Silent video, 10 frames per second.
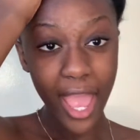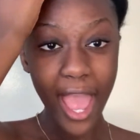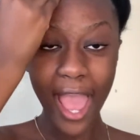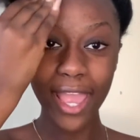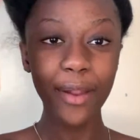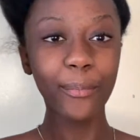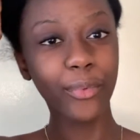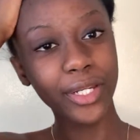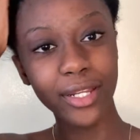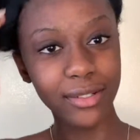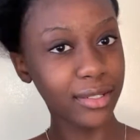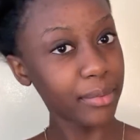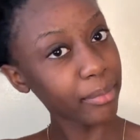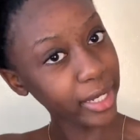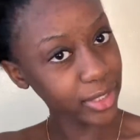I unbraided
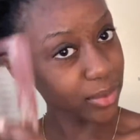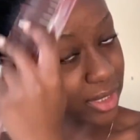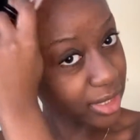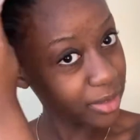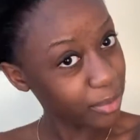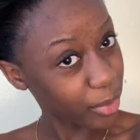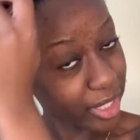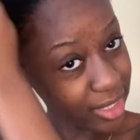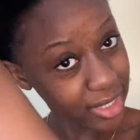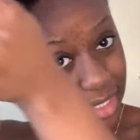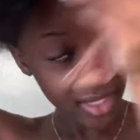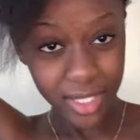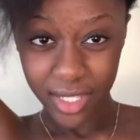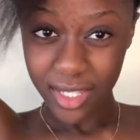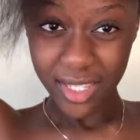my twisted braids.
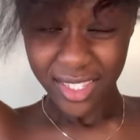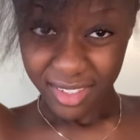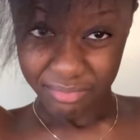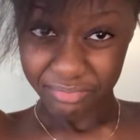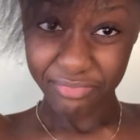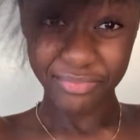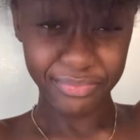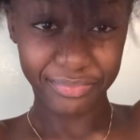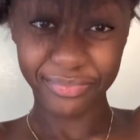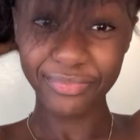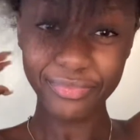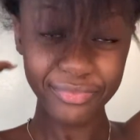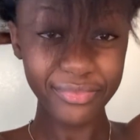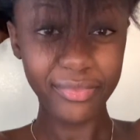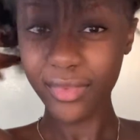
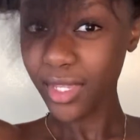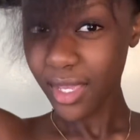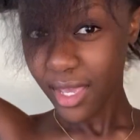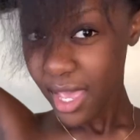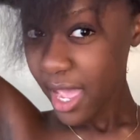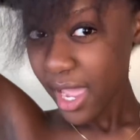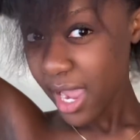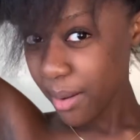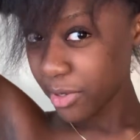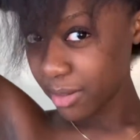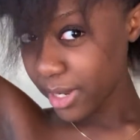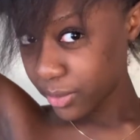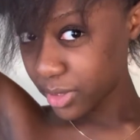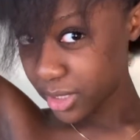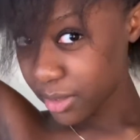I unbraided my
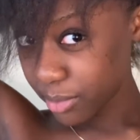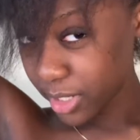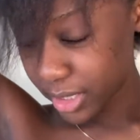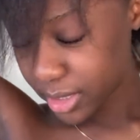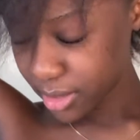twisted braids